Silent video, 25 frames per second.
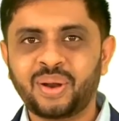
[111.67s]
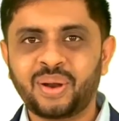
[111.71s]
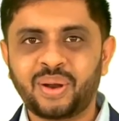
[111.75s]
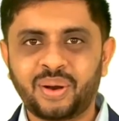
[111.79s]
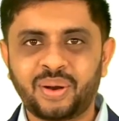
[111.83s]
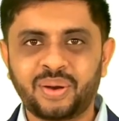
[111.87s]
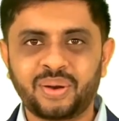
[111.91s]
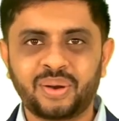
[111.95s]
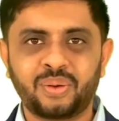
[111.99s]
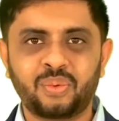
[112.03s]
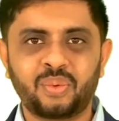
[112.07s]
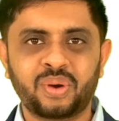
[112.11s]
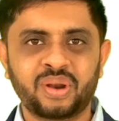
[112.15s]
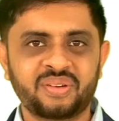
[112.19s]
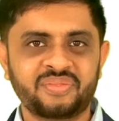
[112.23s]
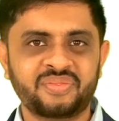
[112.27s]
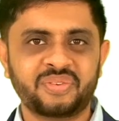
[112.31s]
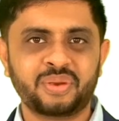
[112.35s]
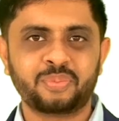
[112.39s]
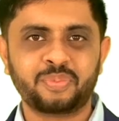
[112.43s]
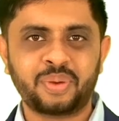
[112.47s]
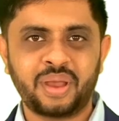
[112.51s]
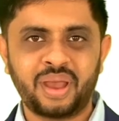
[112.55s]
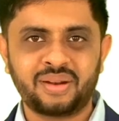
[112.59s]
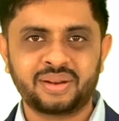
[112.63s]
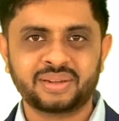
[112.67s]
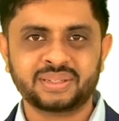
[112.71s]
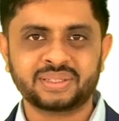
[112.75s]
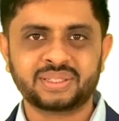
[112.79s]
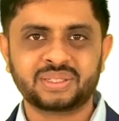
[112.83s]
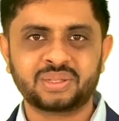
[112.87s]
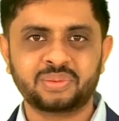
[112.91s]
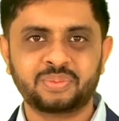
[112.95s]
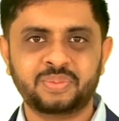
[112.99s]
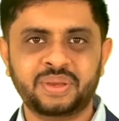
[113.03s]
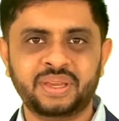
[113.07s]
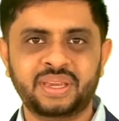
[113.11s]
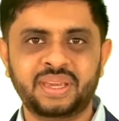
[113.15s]
or one of your parents
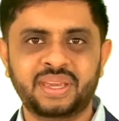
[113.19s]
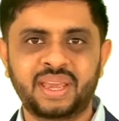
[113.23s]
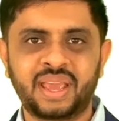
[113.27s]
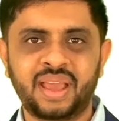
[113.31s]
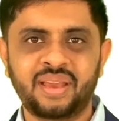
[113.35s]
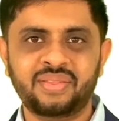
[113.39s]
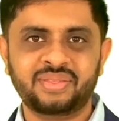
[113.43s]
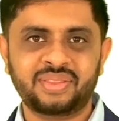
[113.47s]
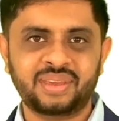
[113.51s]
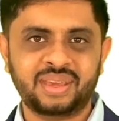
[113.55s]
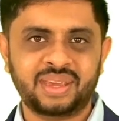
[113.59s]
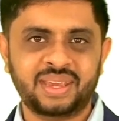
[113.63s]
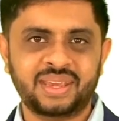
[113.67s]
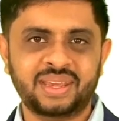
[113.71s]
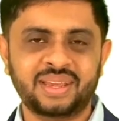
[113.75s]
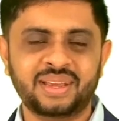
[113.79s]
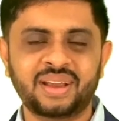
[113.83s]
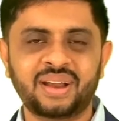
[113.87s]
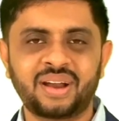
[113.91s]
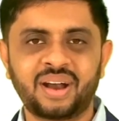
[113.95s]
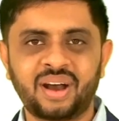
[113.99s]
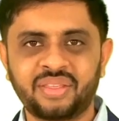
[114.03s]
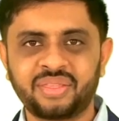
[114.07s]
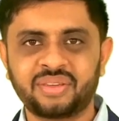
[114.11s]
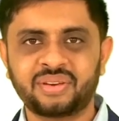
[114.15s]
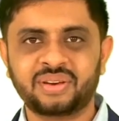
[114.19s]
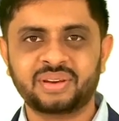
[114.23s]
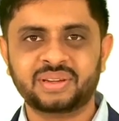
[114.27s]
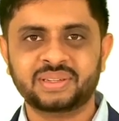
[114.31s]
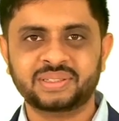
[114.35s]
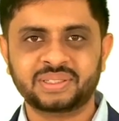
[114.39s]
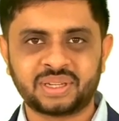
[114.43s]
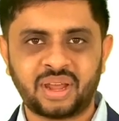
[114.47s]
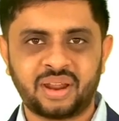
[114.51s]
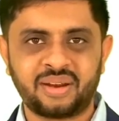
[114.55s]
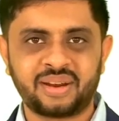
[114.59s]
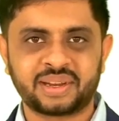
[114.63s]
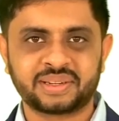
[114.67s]
to be the other
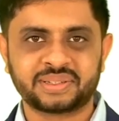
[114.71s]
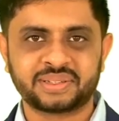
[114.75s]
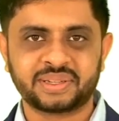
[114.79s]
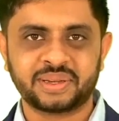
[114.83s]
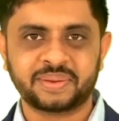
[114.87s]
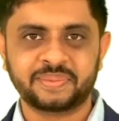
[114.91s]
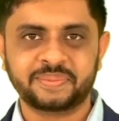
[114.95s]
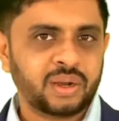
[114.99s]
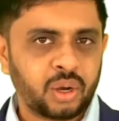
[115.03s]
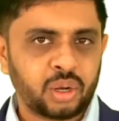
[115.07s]
director.